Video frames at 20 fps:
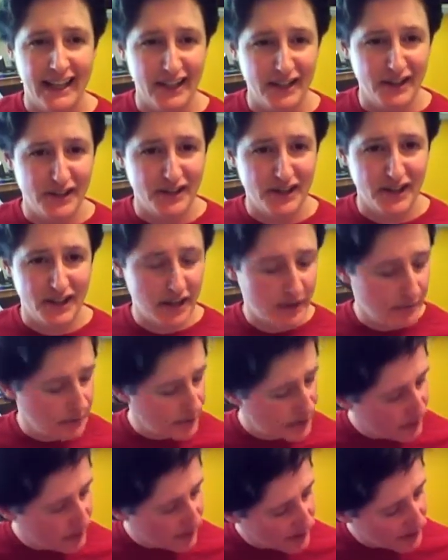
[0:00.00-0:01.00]
is,
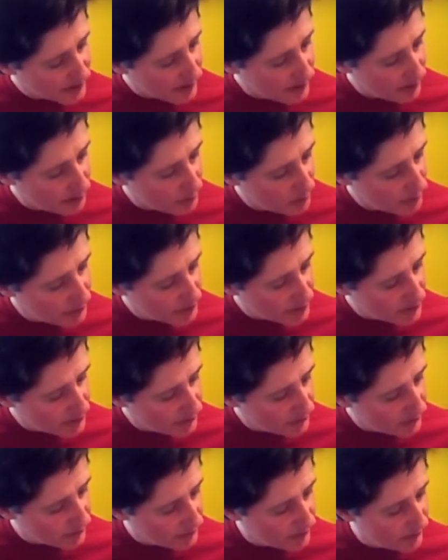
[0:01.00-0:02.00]
which really is called a 1,
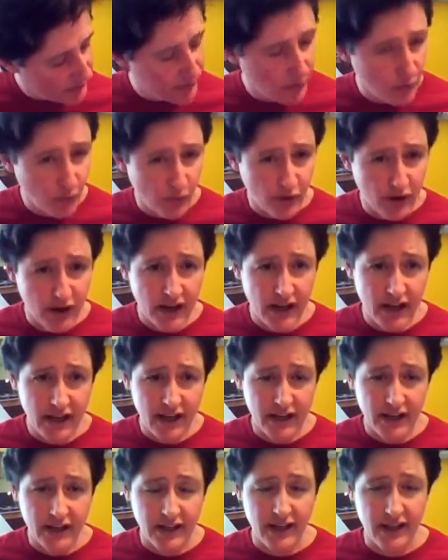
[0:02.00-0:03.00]
2, 3, 4
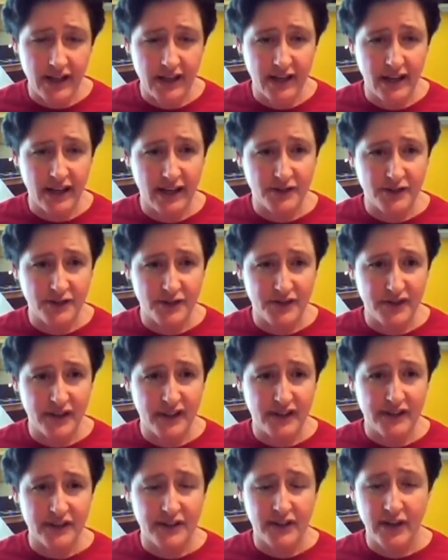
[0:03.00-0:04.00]
kind of
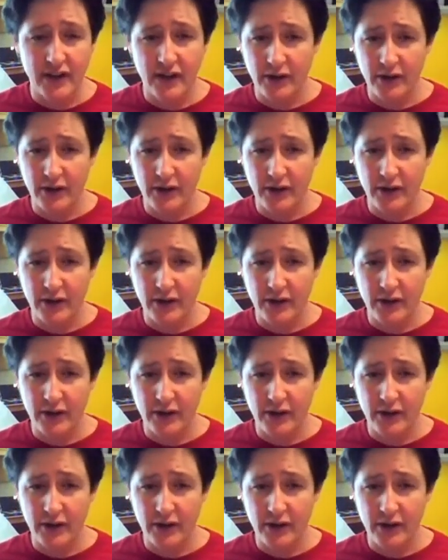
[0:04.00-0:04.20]
exercise,